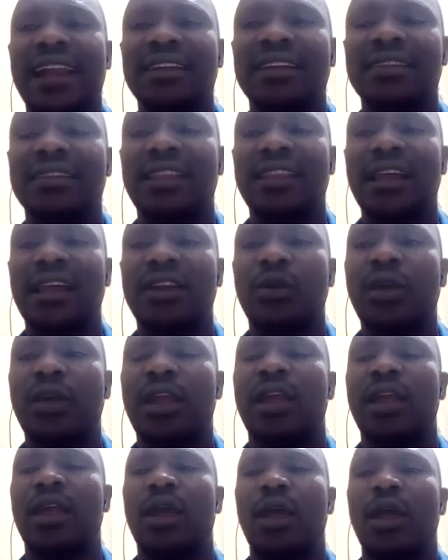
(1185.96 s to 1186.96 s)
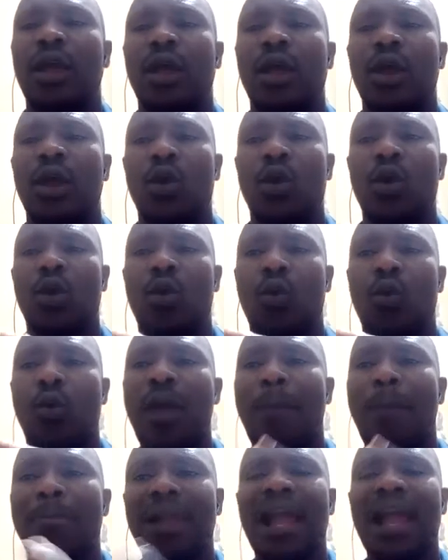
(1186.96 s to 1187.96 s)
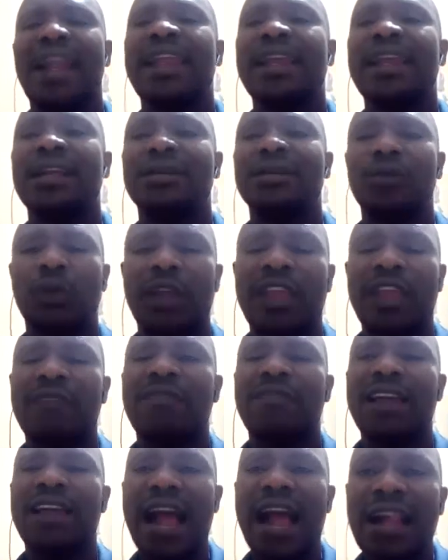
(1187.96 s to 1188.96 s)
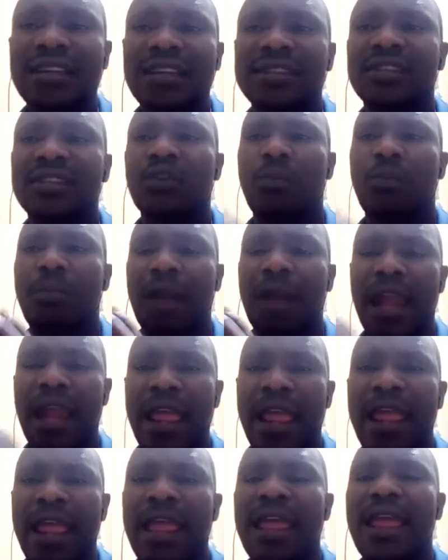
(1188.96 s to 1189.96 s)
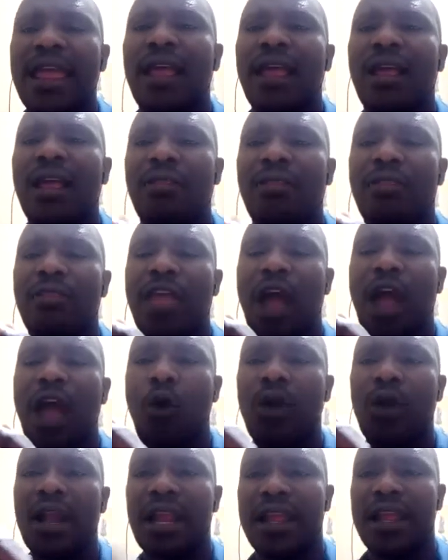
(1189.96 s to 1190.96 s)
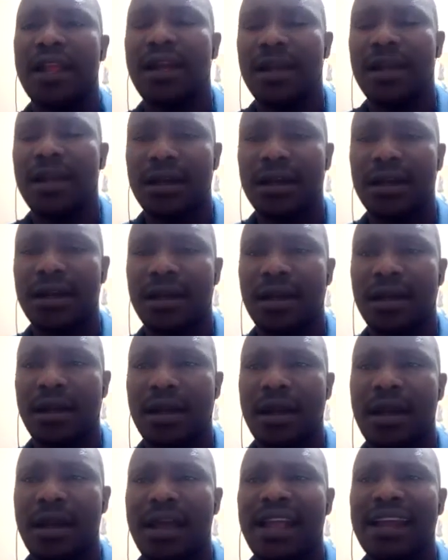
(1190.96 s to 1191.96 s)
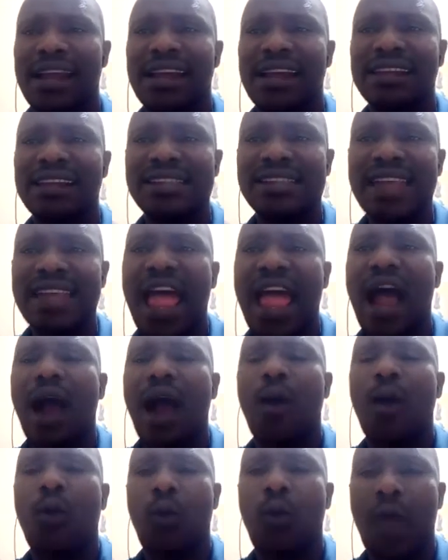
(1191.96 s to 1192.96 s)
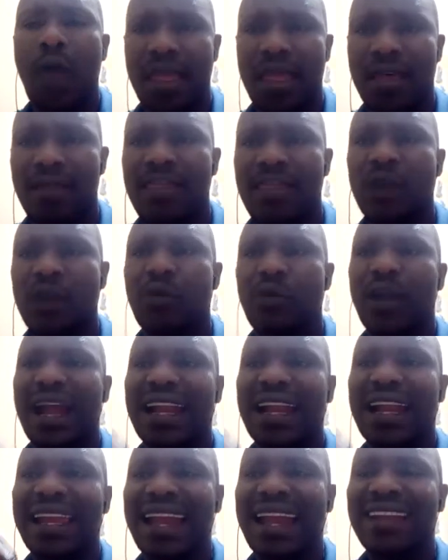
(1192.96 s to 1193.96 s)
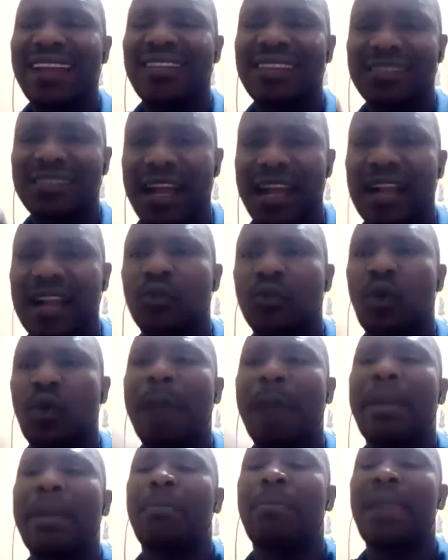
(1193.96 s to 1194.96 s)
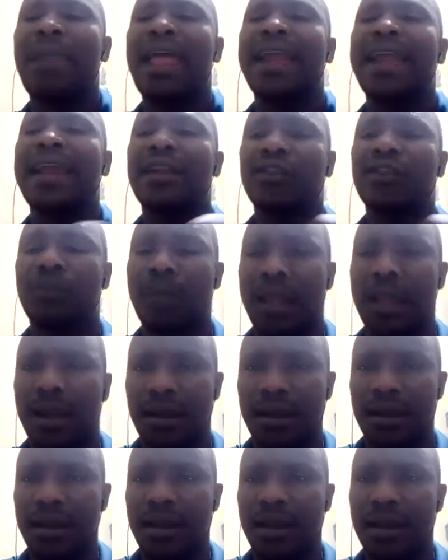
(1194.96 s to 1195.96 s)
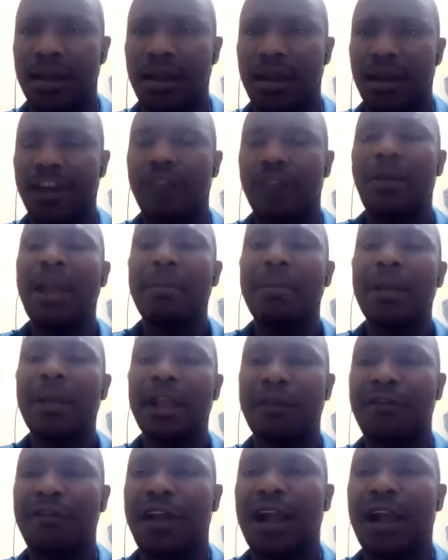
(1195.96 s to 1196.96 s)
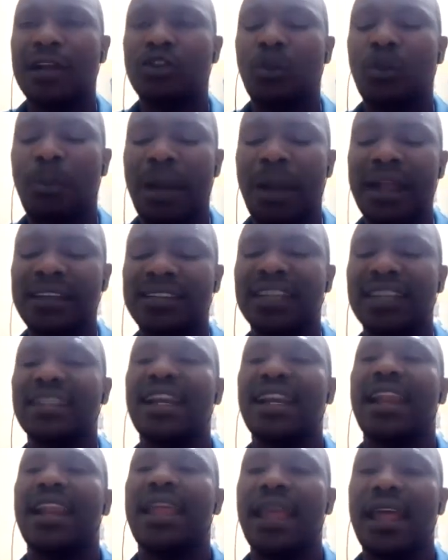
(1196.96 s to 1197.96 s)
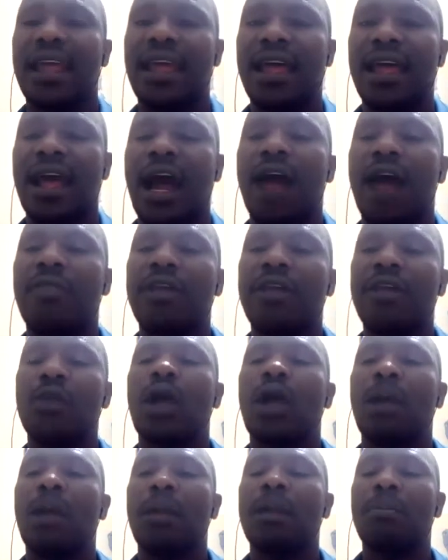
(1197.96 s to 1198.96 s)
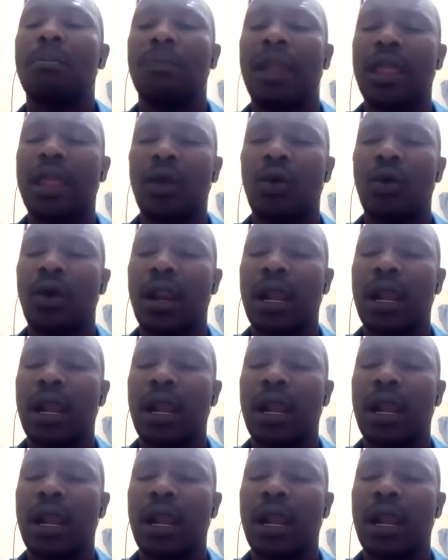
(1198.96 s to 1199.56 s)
say that, okay, we are planning to give girls to play their own league. Is there a way that we can get these girls to come and play against men? It might be difficult to play Saturday and then you come and play play on